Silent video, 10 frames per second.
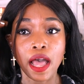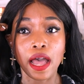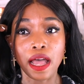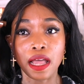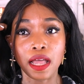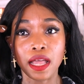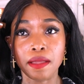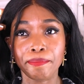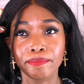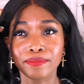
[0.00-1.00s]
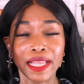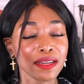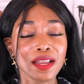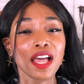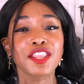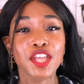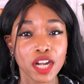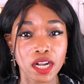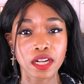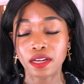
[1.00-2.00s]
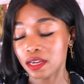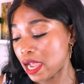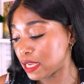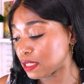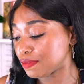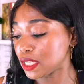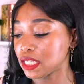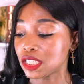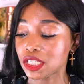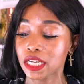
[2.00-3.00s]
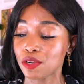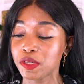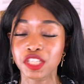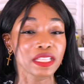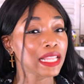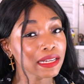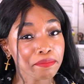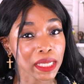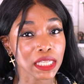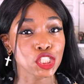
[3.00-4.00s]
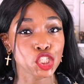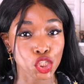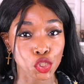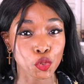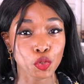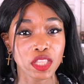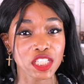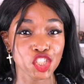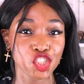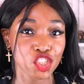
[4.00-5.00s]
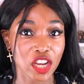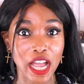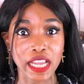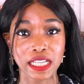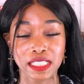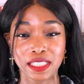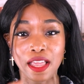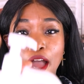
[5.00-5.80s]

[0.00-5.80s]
and other kinds of sunscreen, which led me to this giant